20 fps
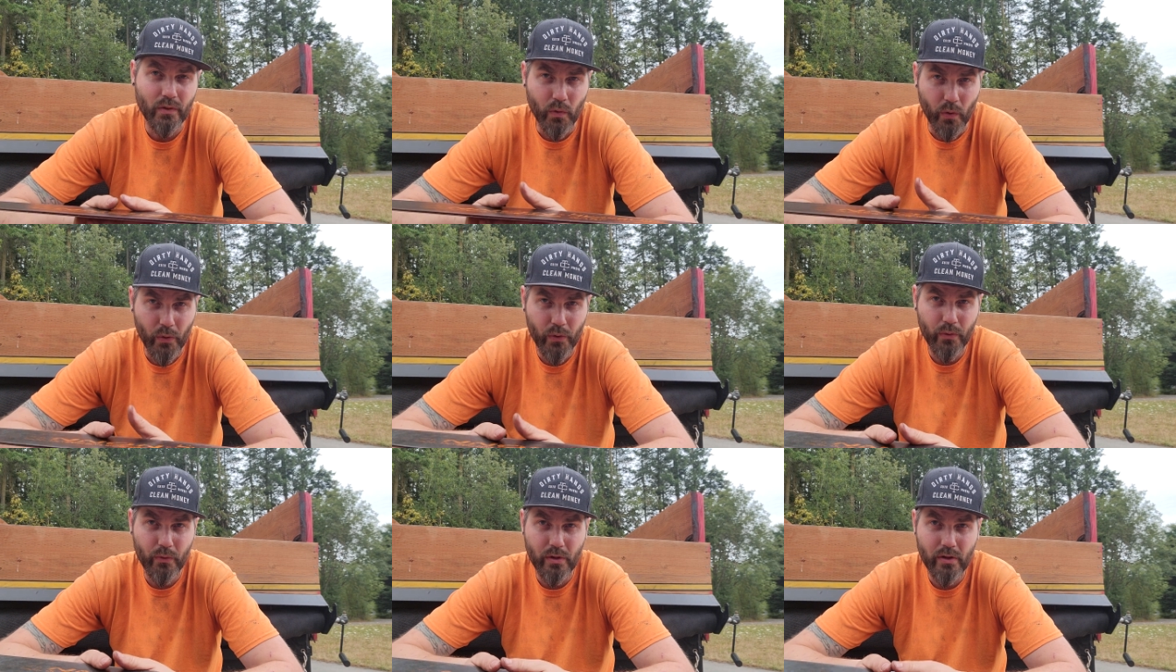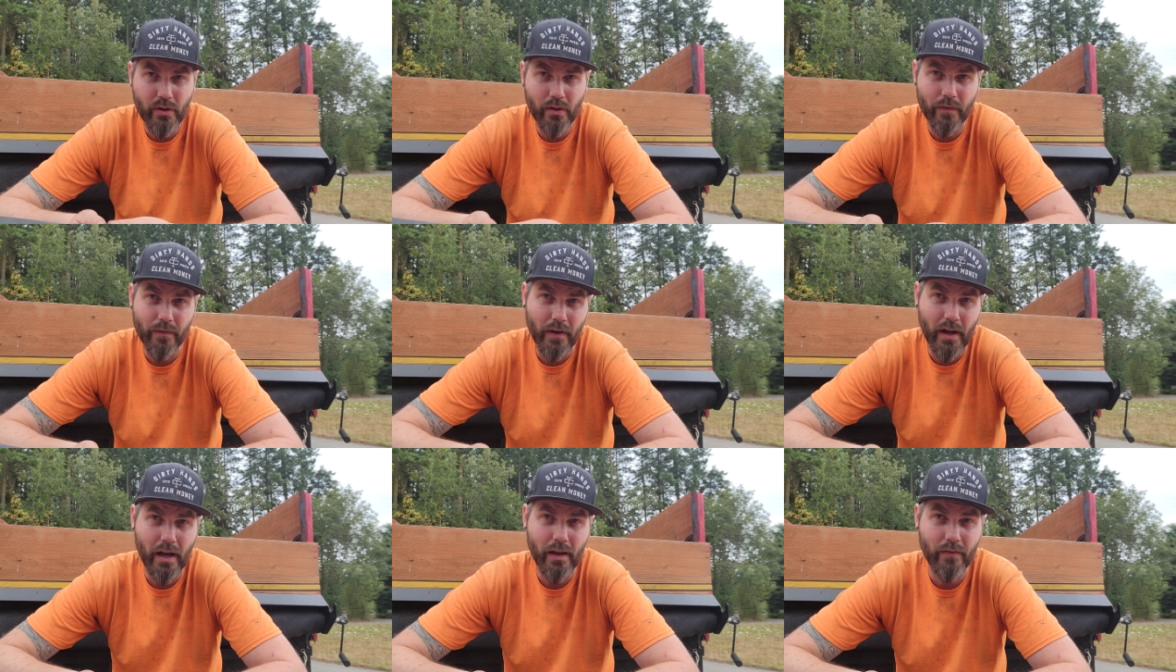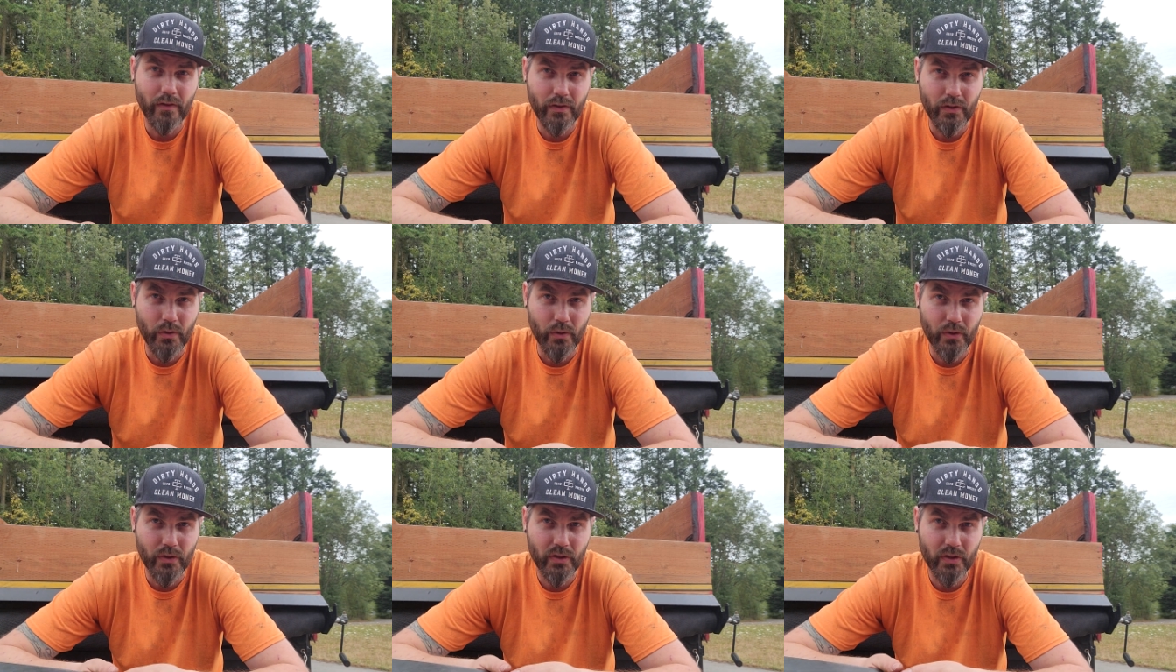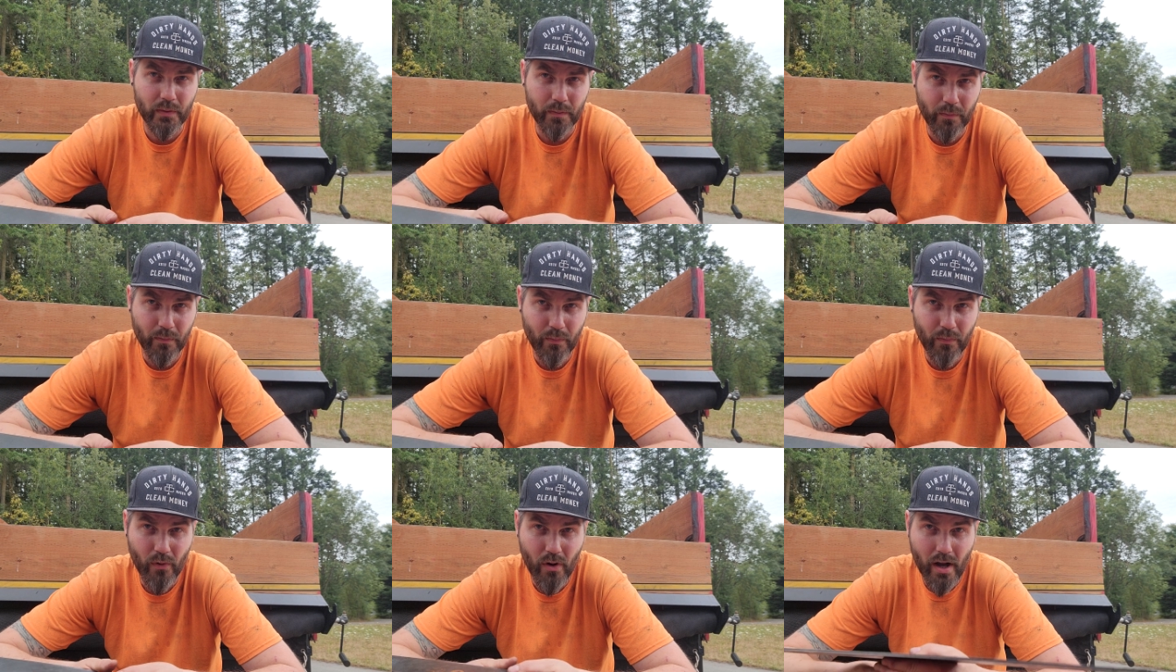or 325 is your
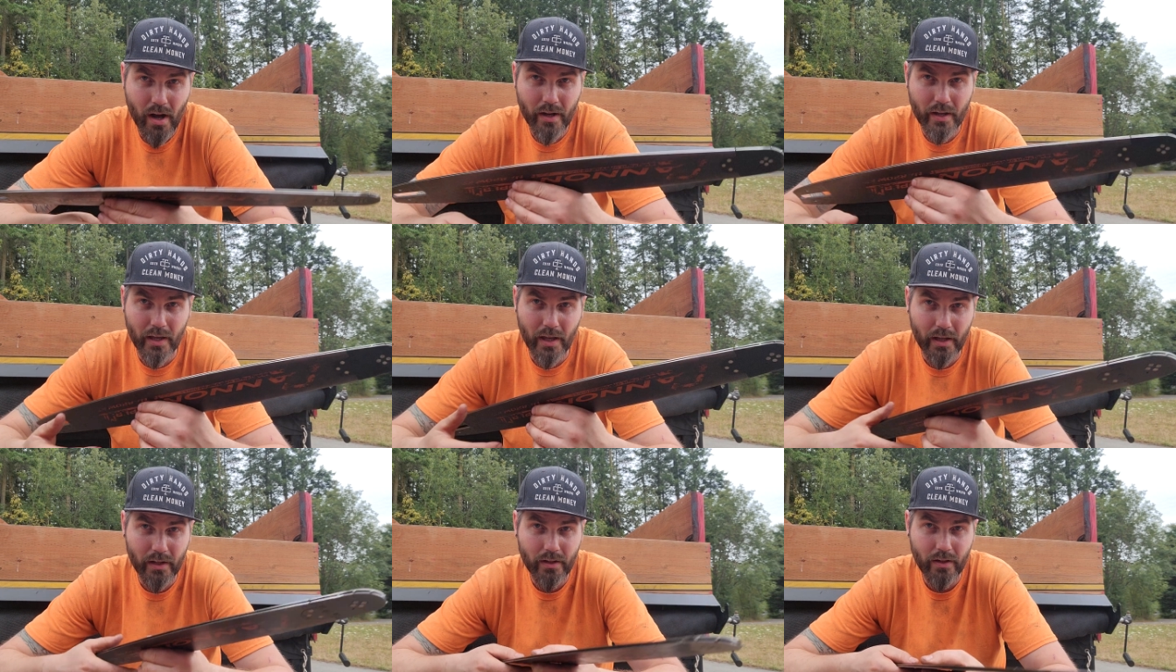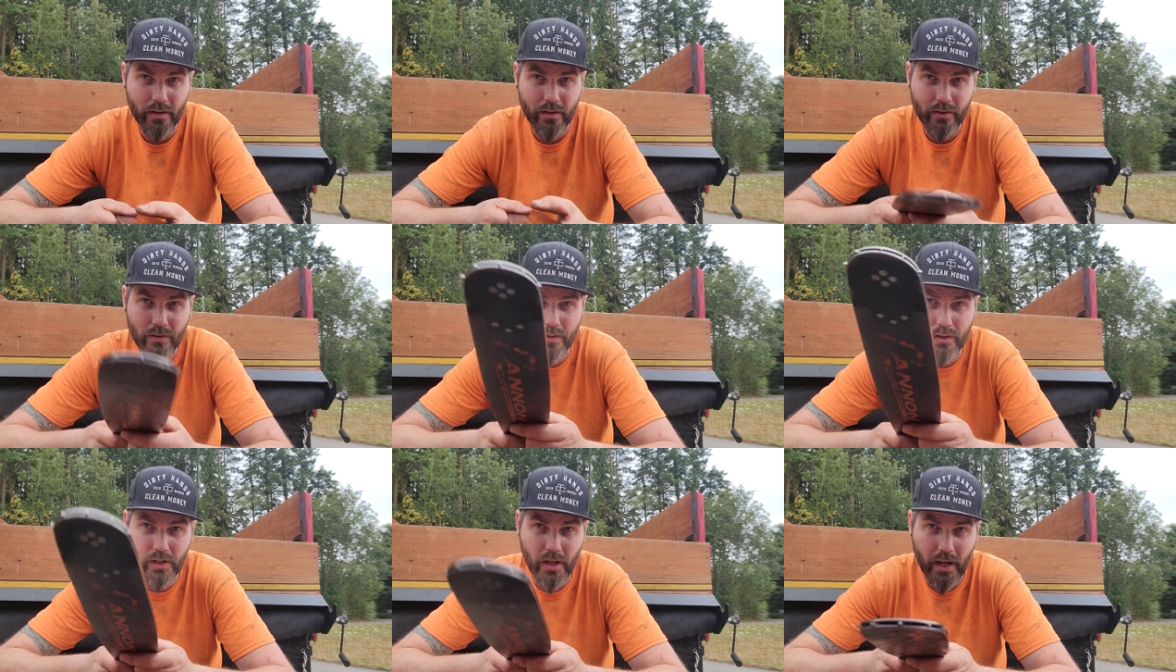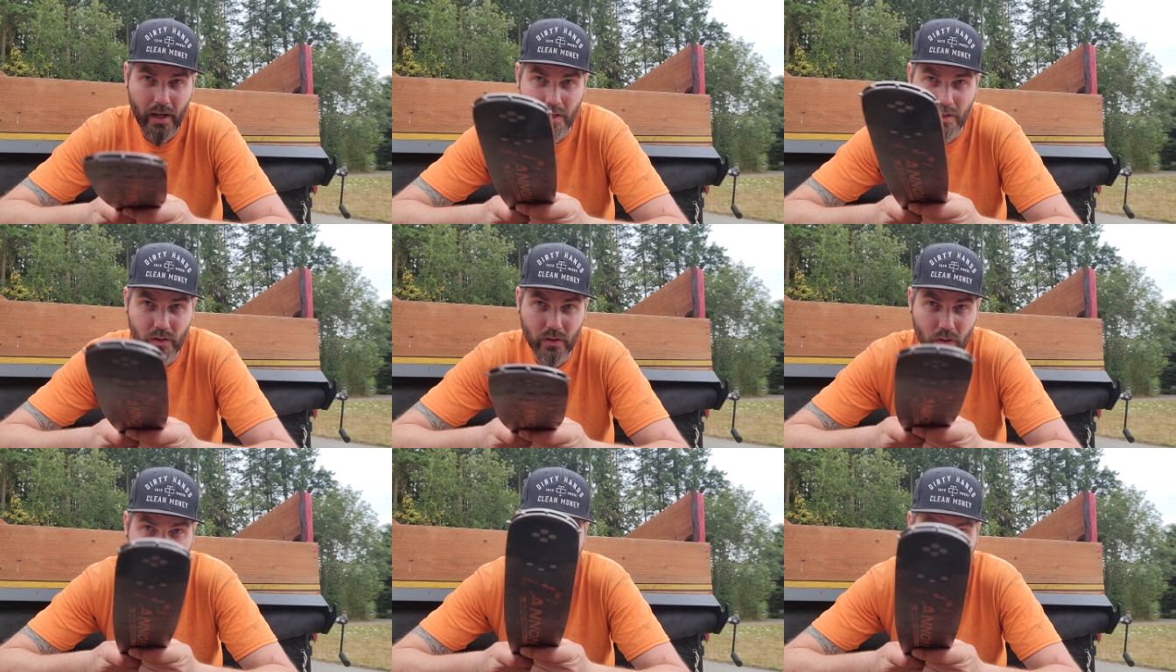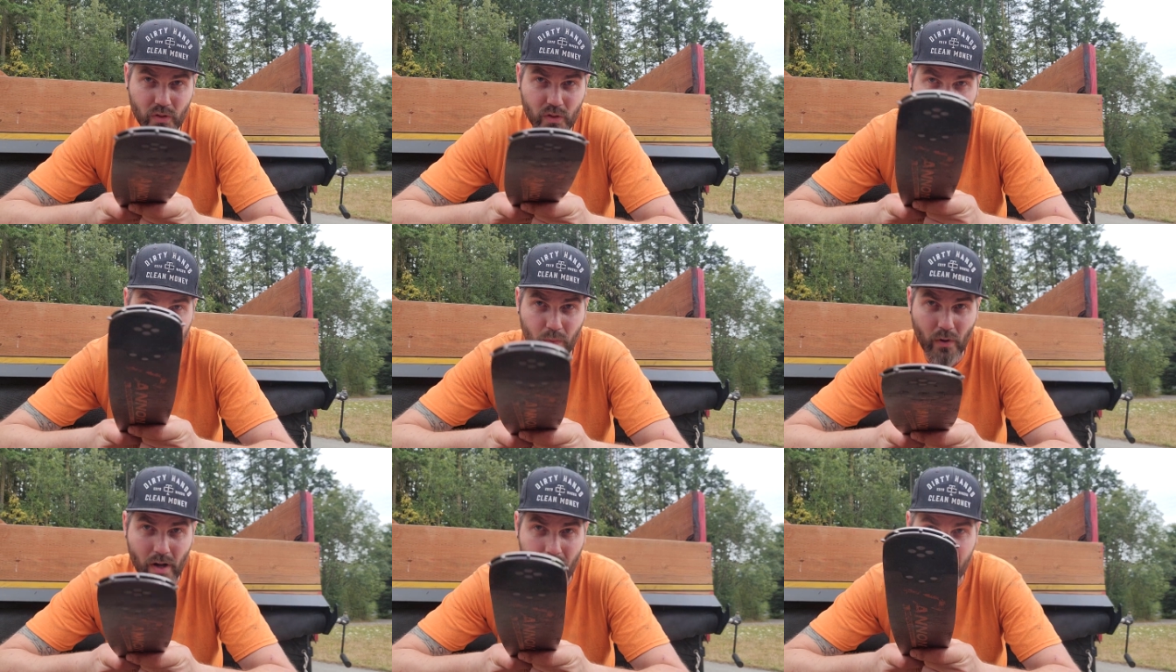sprocket. Change those
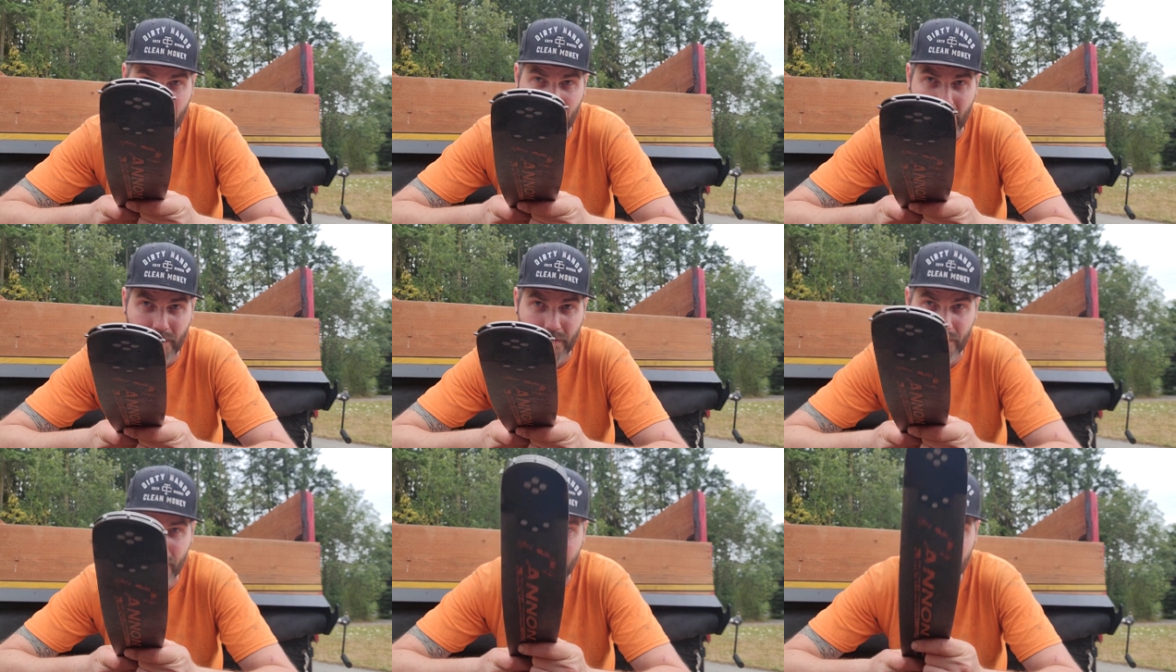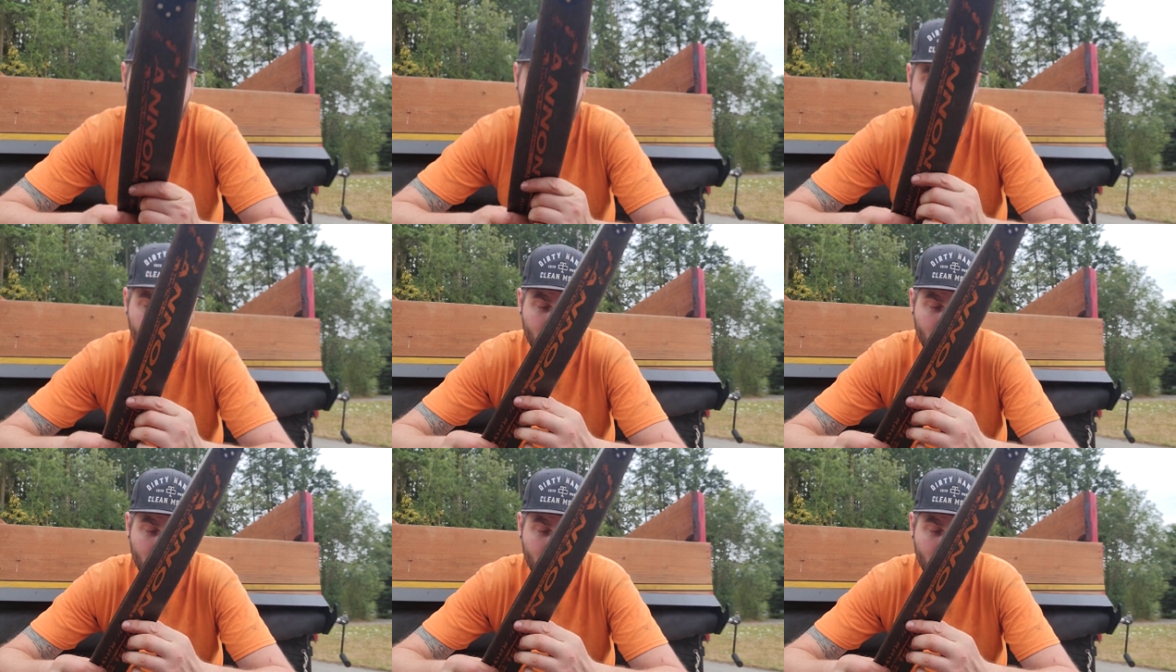sprockets.